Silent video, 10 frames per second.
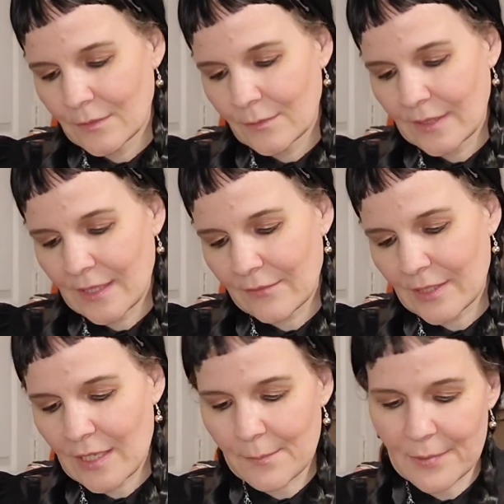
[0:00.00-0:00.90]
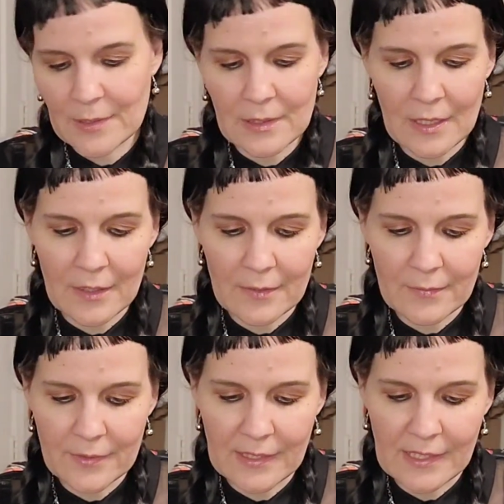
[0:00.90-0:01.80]
We have a couple
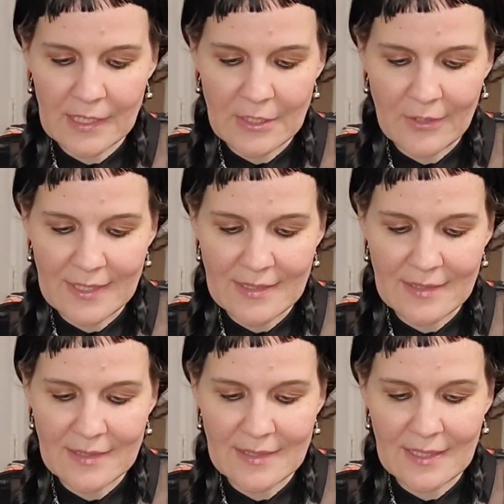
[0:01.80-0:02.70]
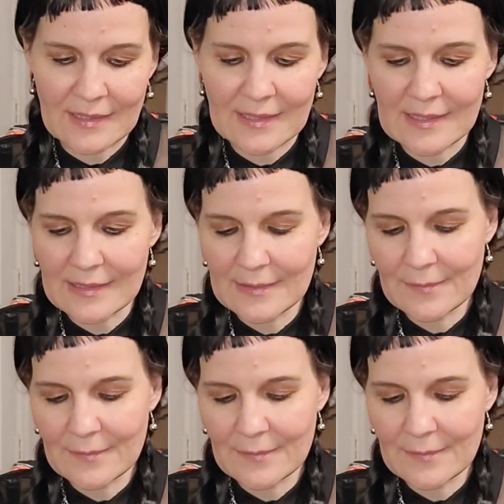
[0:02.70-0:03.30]
of the Grace and Stella.